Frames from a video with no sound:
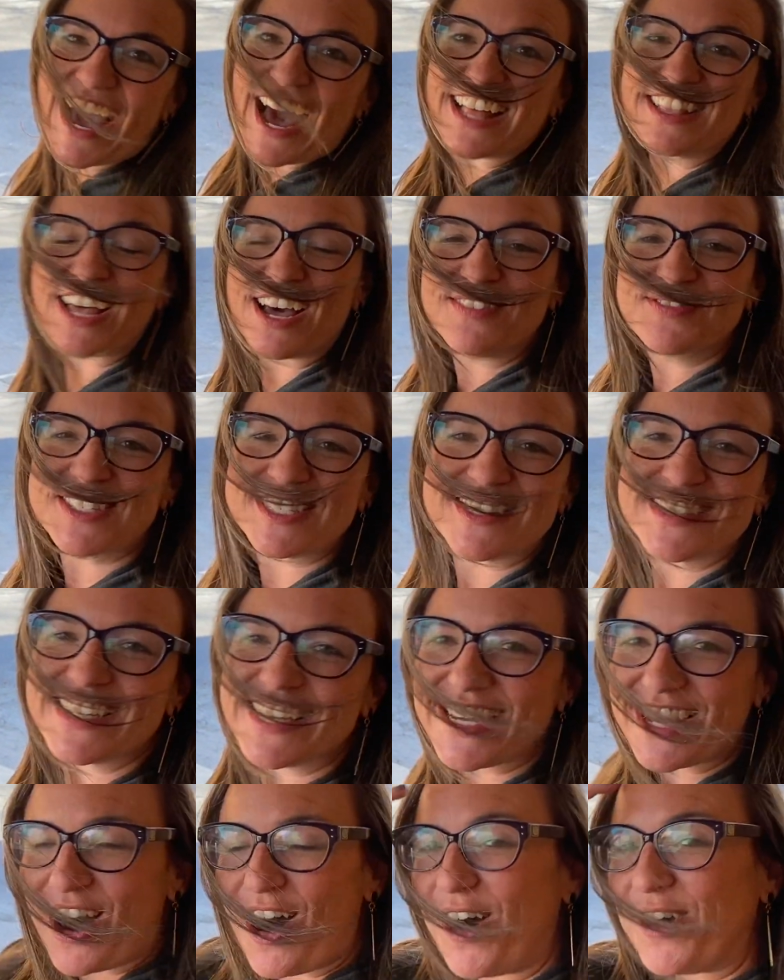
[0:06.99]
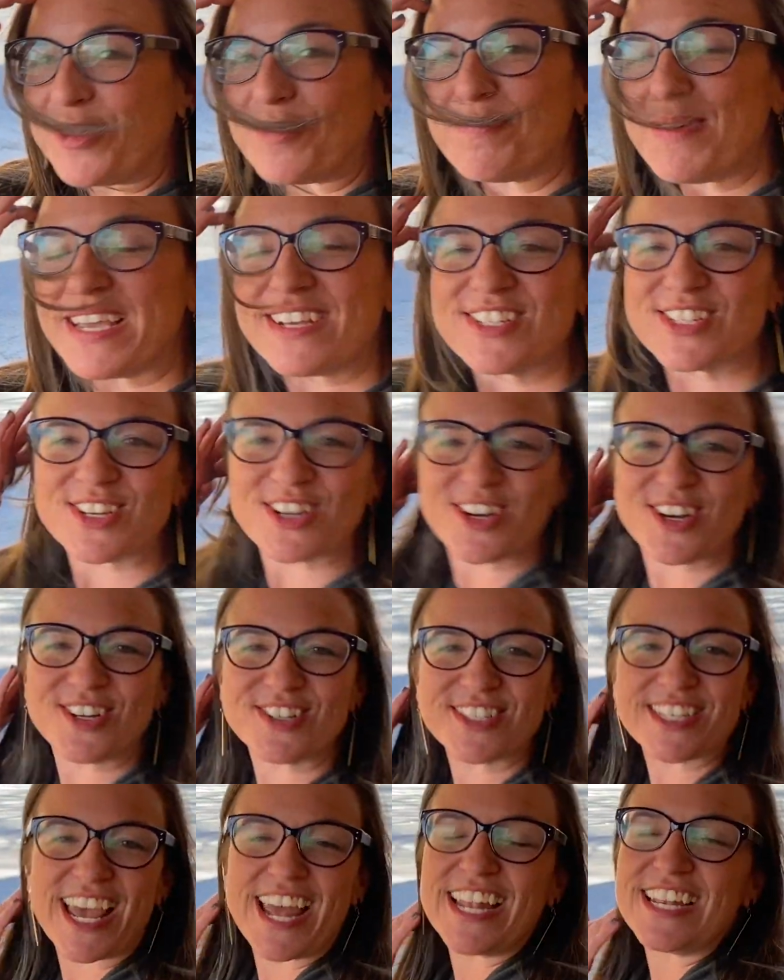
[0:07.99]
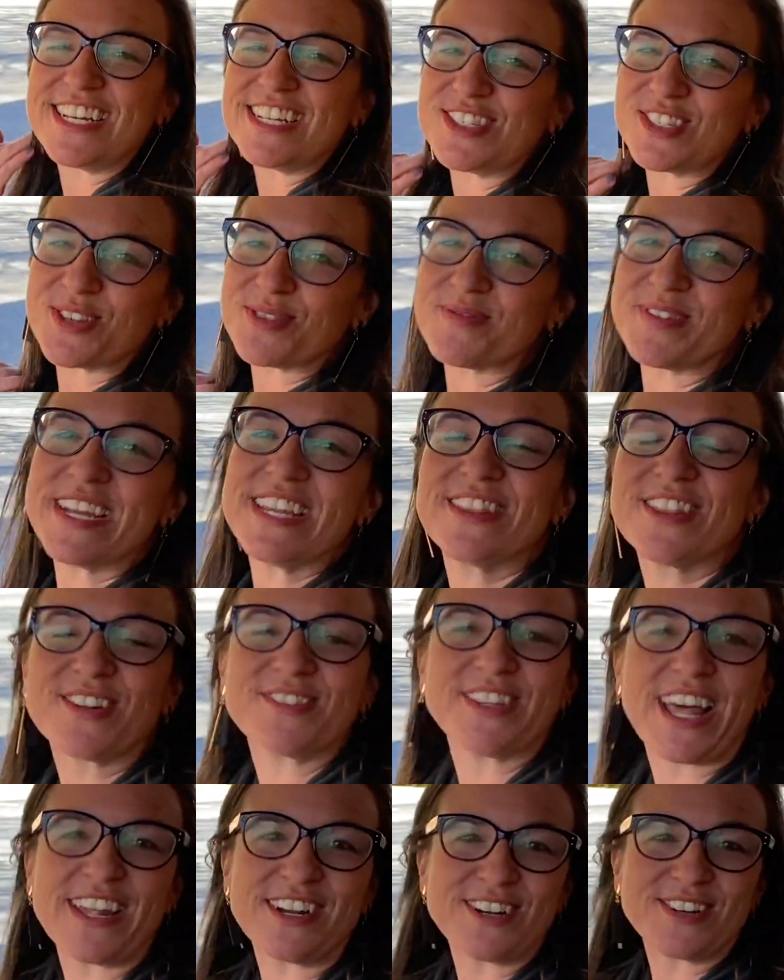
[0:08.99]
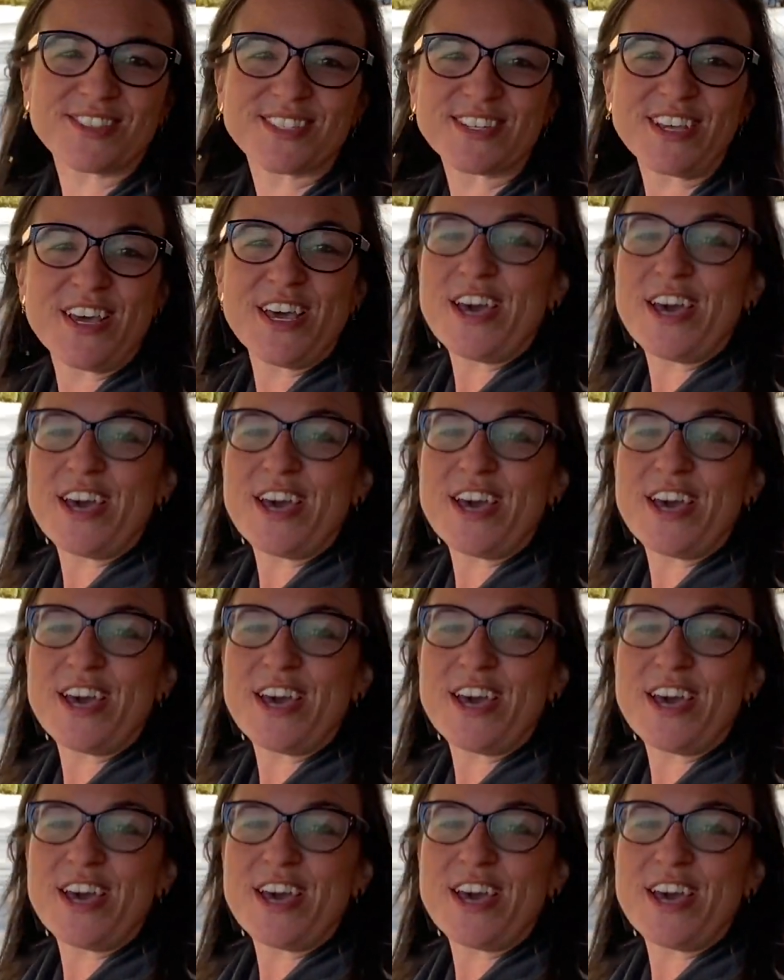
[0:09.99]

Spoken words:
I love to see all the pictures and to read their letters